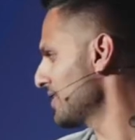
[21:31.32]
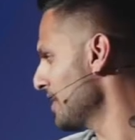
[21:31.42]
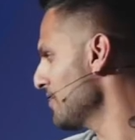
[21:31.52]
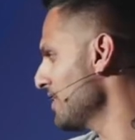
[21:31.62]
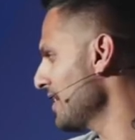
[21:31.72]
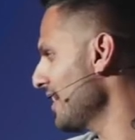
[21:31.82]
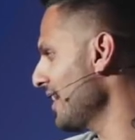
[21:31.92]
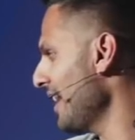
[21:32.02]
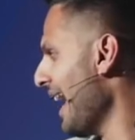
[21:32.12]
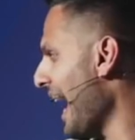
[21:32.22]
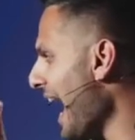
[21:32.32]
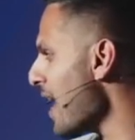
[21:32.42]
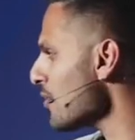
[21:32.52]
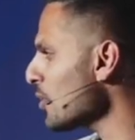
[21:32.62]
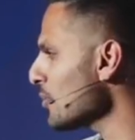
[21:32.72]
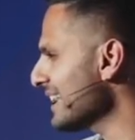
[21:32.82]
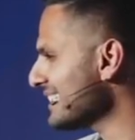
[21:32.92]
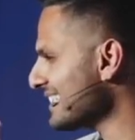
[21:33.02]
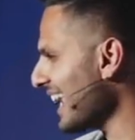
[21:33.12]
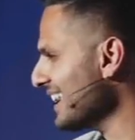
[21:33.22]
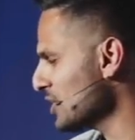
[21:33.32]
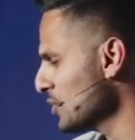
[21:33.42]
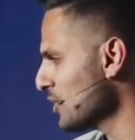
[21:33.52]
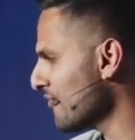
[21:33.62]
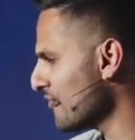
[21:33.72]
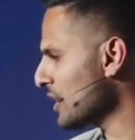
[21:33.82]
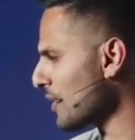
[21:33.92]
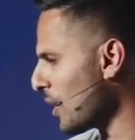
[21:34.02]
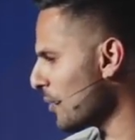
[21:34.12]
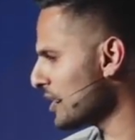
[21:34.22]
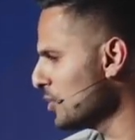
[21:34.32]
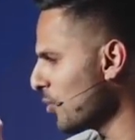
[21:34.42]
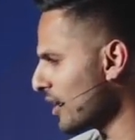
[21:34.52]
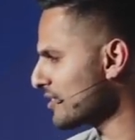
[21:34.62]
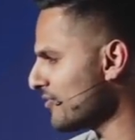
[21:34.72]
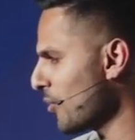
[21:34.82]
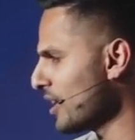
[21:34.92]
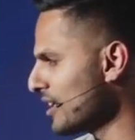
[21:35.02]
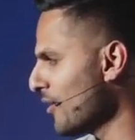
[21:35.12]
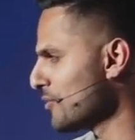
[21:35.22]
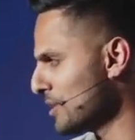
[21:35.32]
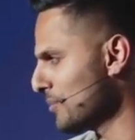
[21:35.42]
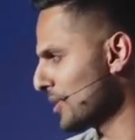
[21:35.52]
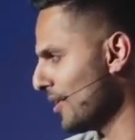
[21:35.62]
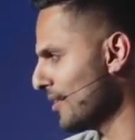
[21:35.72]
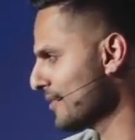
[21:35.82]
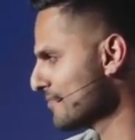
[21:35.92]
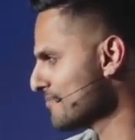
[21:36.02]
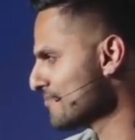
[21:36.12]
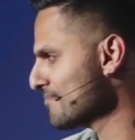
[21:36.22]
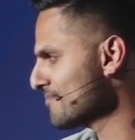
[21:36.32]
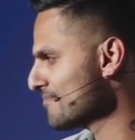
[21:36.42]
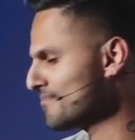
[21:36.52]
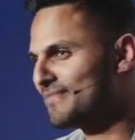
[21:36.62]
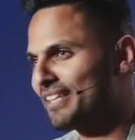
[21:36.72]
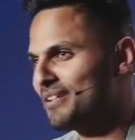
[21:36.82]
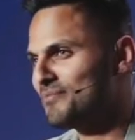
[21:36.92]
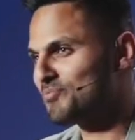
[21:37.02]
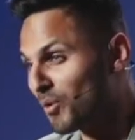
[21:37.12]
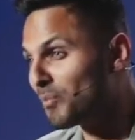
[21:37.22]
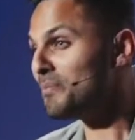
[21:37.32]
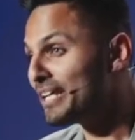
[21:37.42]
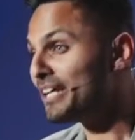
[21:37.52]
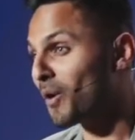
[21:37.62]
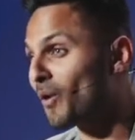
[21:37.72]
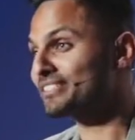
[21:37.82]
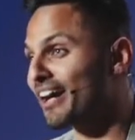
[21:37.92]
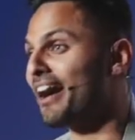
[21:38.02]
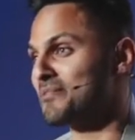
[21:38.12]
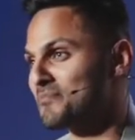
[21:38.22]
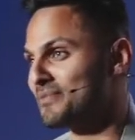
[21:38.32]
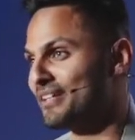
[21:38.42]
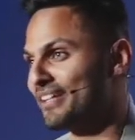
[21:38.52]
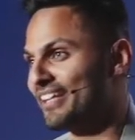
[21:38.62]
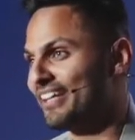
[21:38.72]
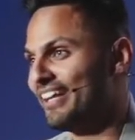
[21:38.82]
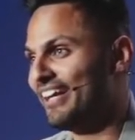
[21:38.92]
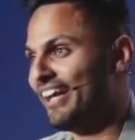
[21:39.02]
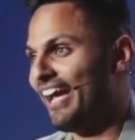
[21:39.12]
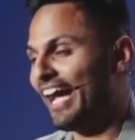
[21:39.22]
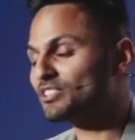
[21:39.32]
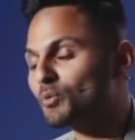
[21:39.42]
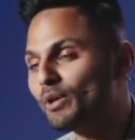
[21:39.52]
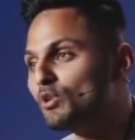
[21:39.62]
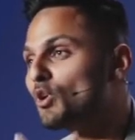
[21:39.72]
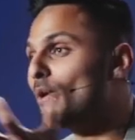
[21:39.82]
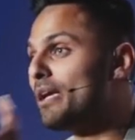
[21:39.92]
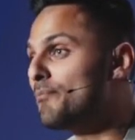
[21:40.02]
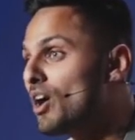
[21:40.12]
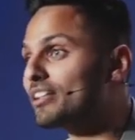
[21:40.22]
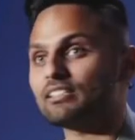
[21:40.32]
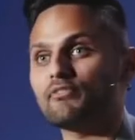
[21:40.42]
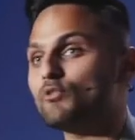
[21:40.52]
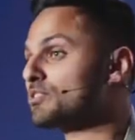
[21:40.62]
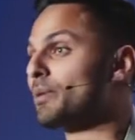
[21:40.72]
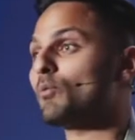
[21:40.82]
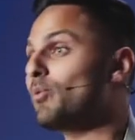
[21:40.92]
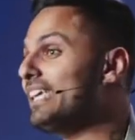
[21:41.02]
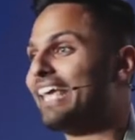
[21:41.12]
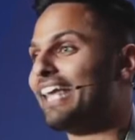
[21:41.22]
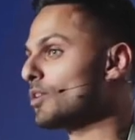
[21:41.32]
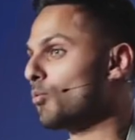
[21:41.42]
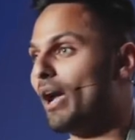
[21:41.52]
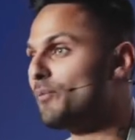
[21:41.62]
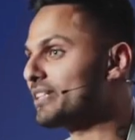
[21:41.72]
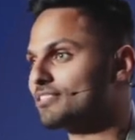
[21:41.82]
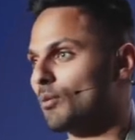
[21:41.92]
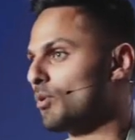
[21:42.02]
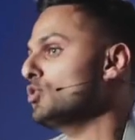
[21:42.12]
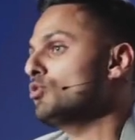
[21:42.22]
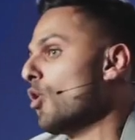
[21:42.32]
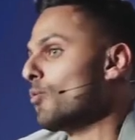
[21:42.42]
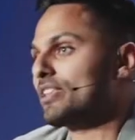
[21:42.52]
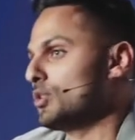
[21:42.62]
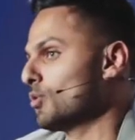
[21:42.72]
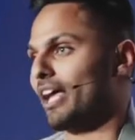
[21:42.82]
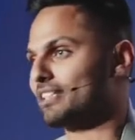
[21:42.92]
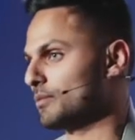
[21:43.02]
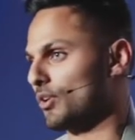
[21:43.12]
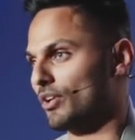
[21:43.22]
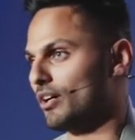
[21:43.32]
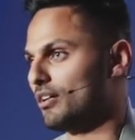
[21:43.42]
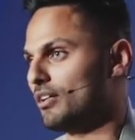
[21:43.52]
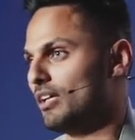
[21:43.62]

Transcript: with them. How long would it take you to figure out whether you wanted to fall in love with them or not? Probably a long time. And so when you go immersive, if you spend a weekend away with someone, you know whether you like them or not.